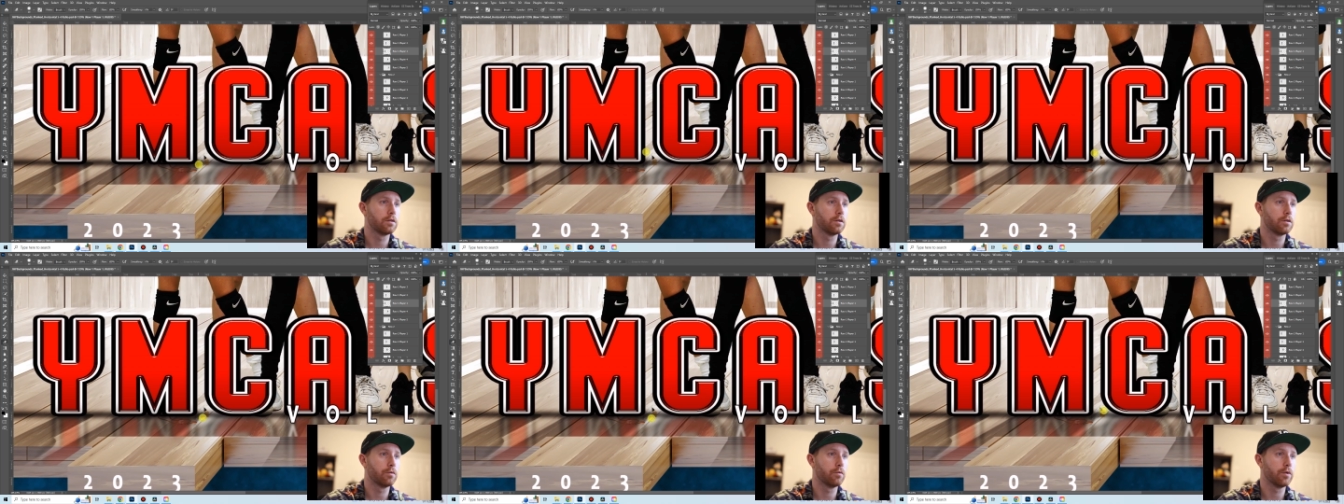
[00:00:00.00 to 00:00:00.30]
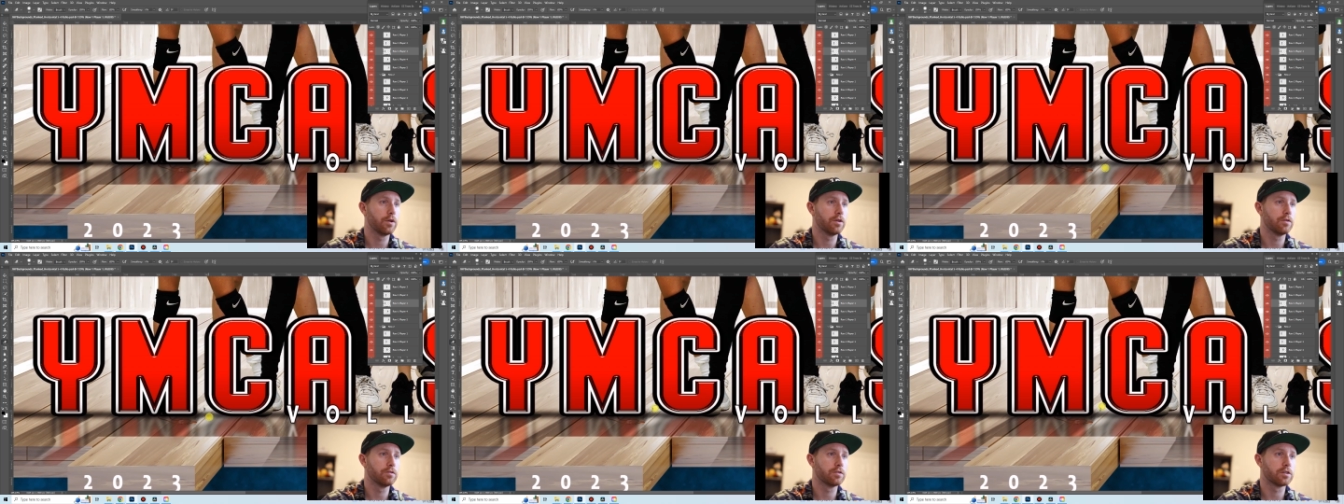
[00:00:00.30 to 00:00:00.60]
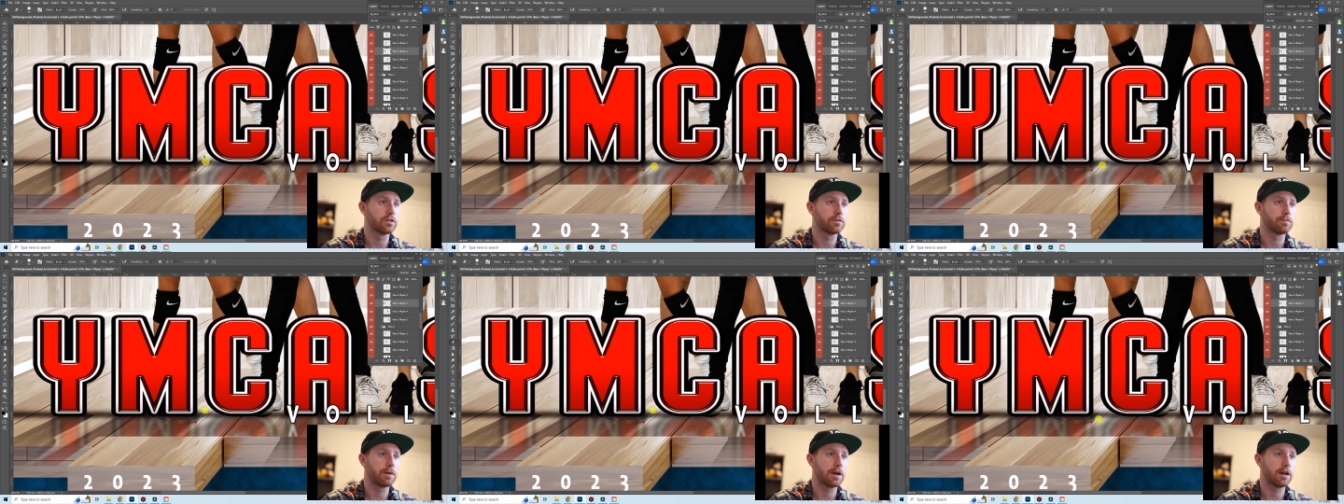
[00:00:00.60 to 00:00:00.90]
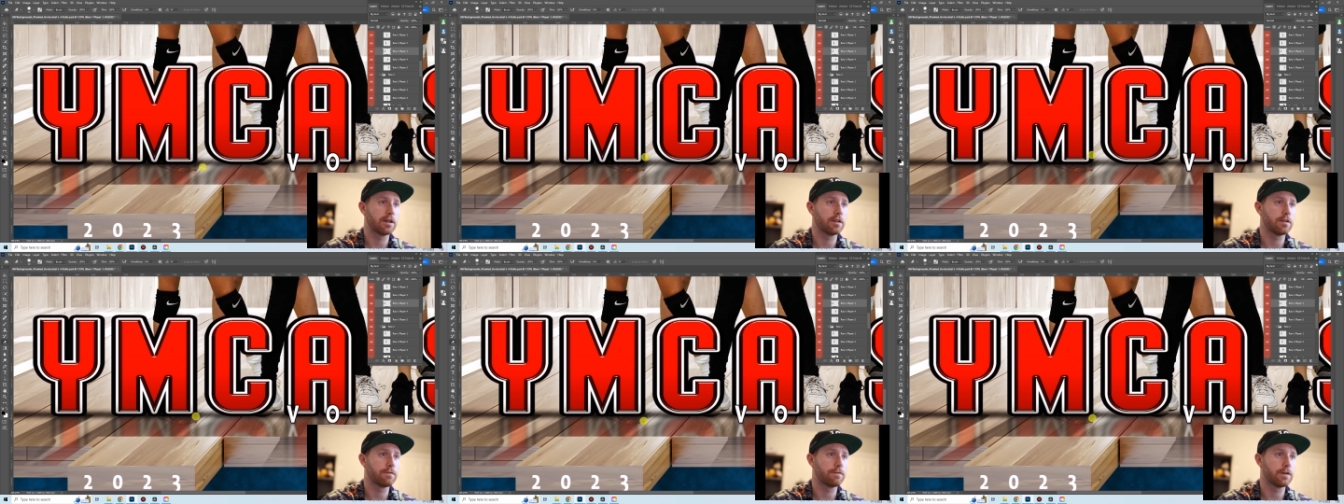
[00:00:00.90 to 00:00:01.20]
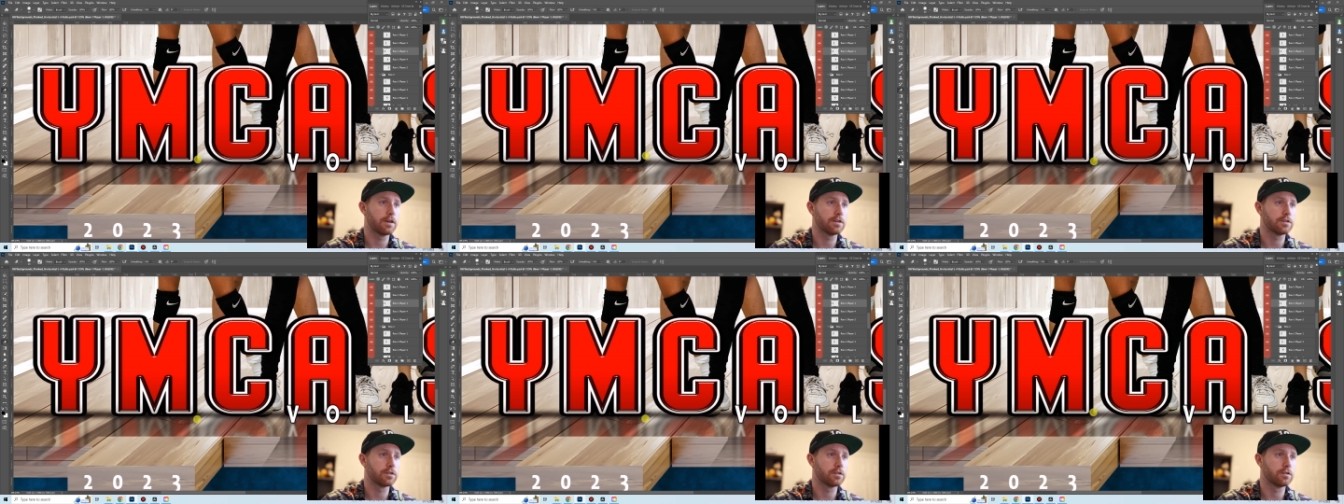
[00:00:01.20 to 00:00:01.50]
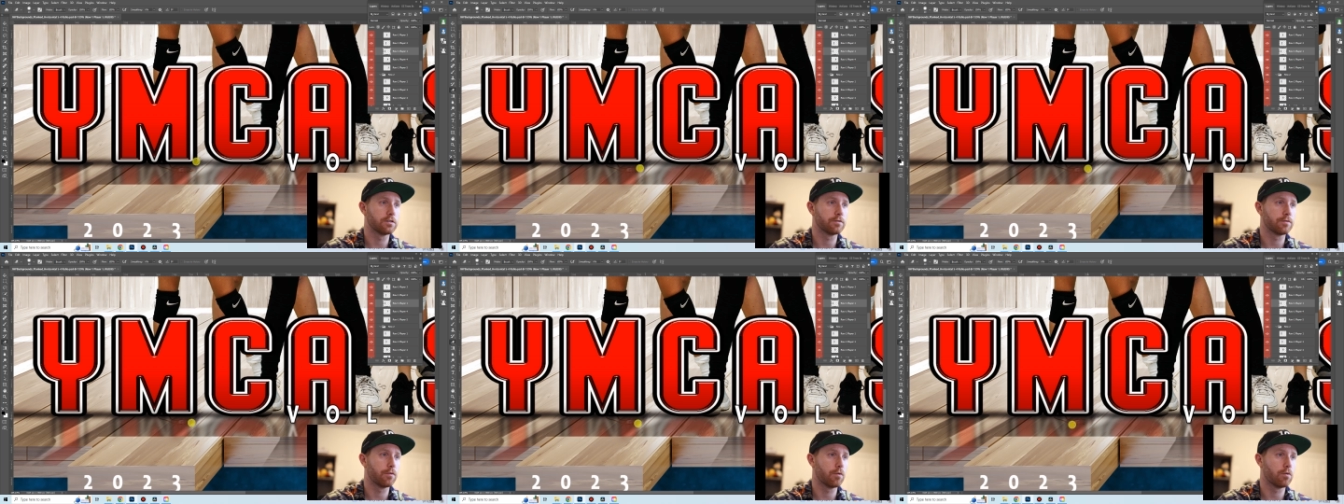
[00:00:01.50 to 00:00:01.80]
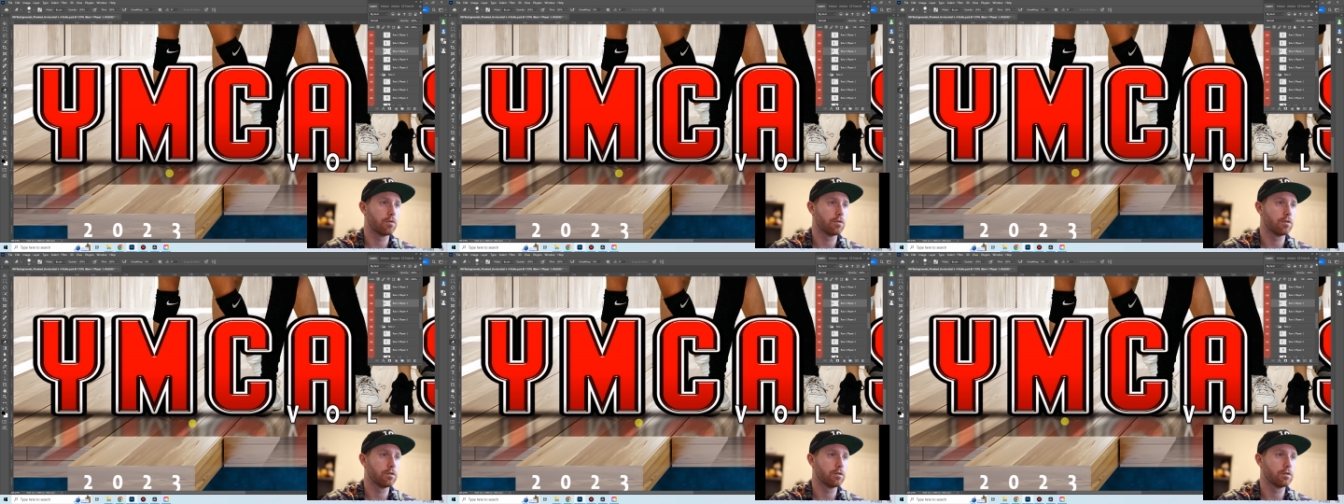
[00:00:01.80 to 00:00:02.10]
We use the smiley faces
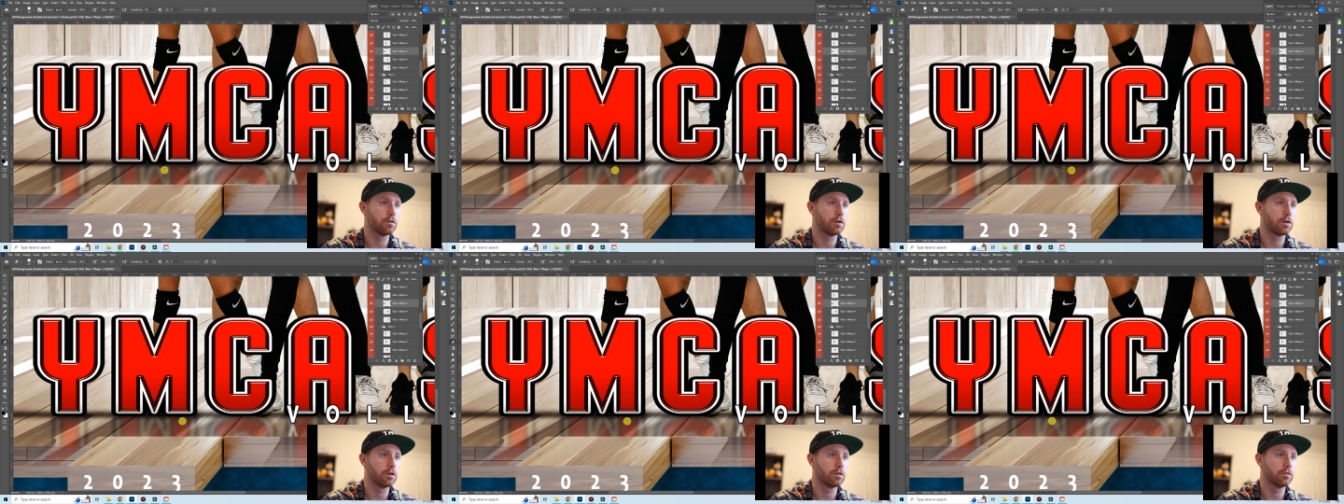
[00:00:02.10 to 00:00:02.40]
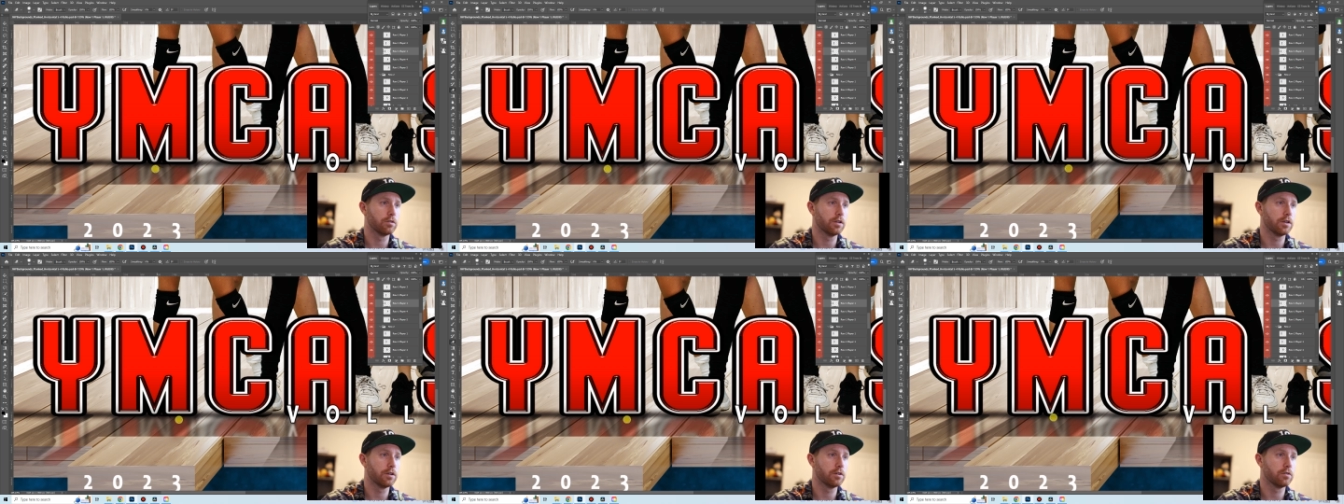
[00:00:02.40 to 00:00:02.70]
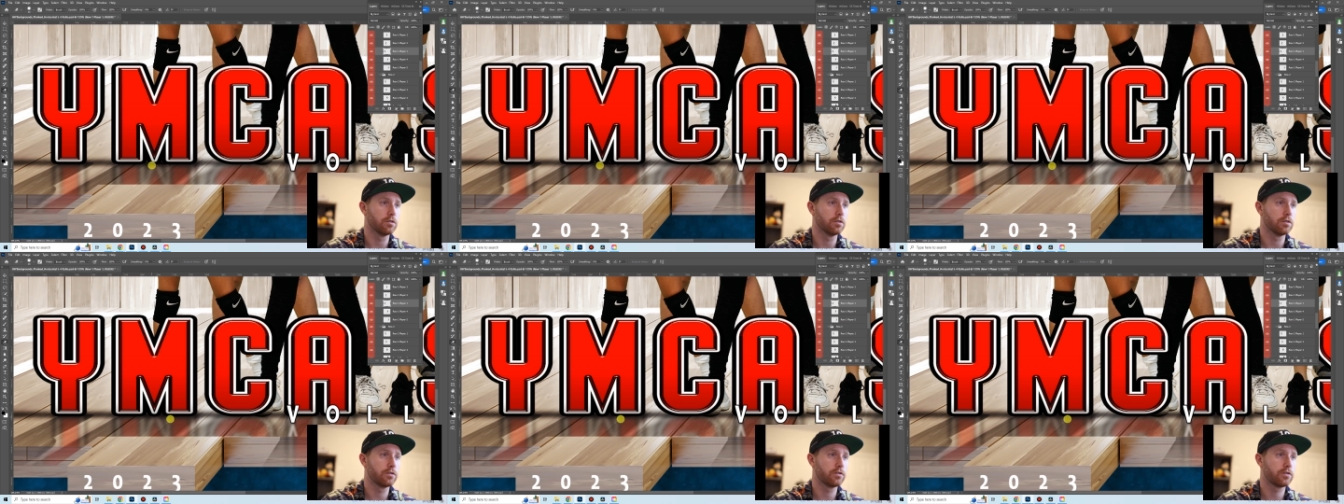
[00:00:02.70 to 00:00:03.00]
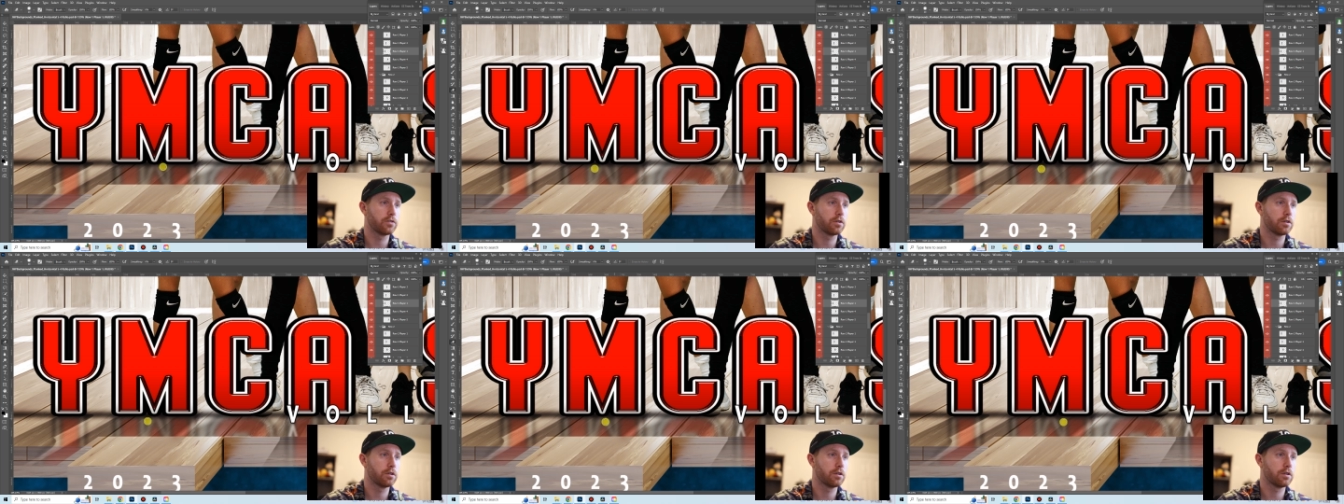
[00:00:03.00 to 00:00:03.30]
for our littles,